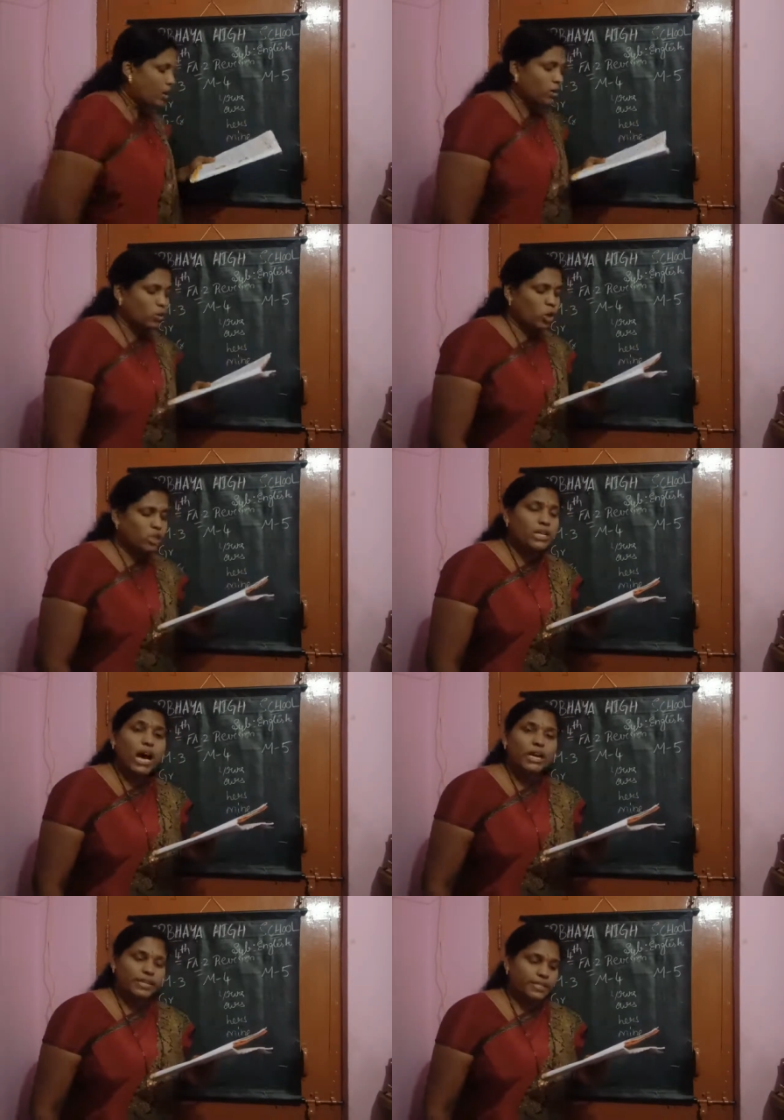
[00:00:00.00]
Those
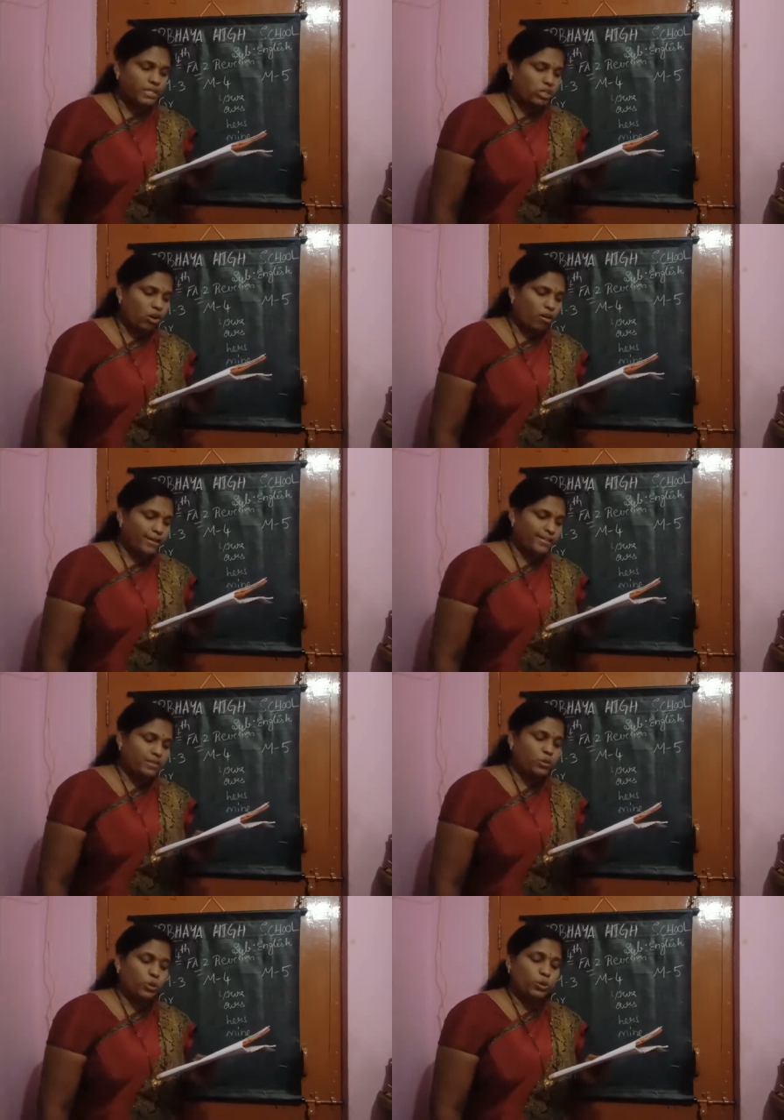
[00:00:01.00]
are his toys.
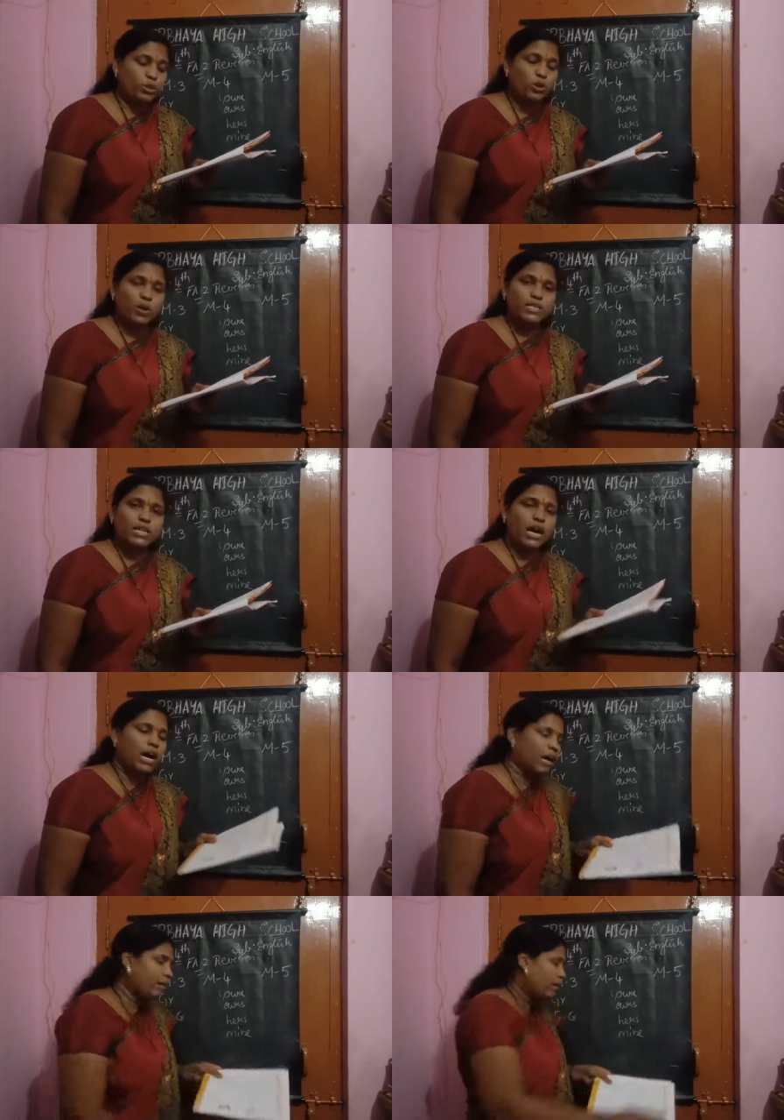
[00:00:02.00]
Those toys
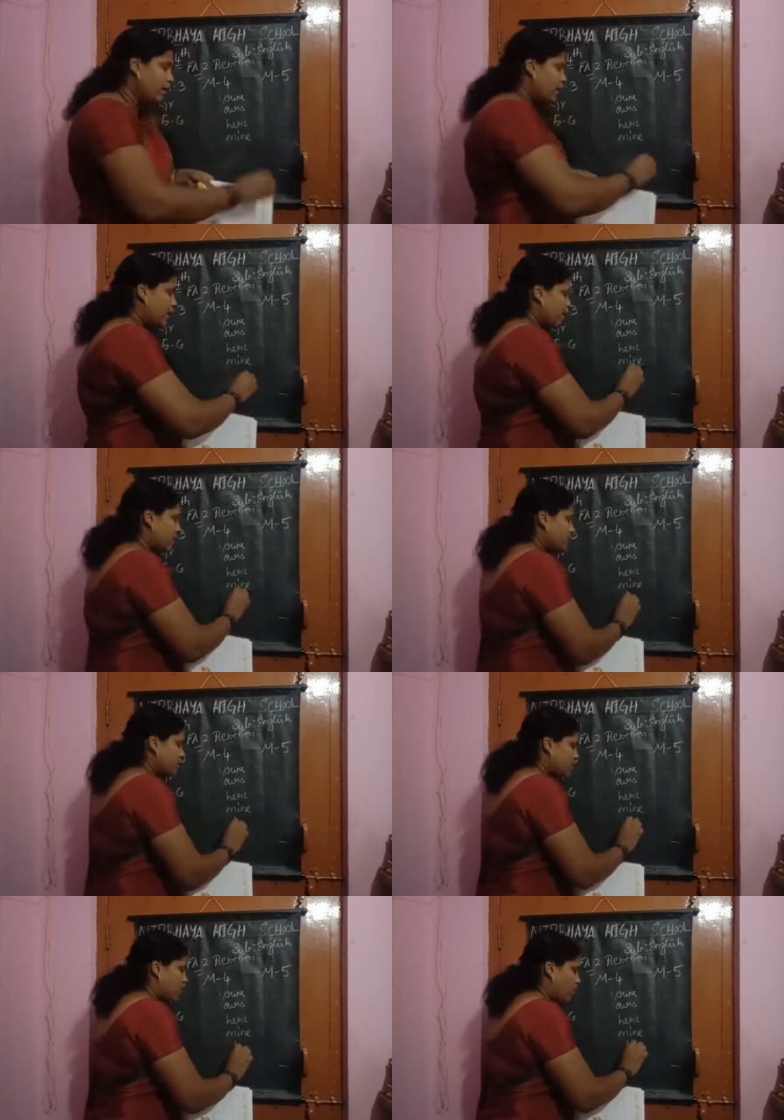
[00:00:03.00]
are his
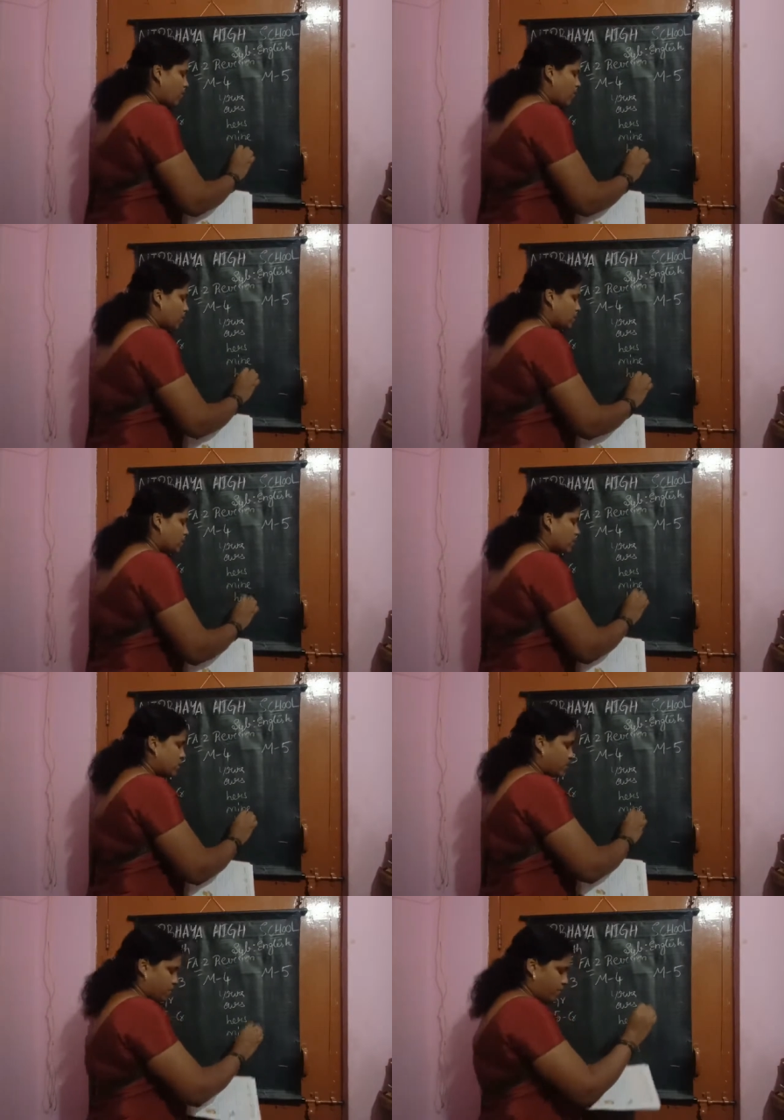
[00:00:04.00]
toys.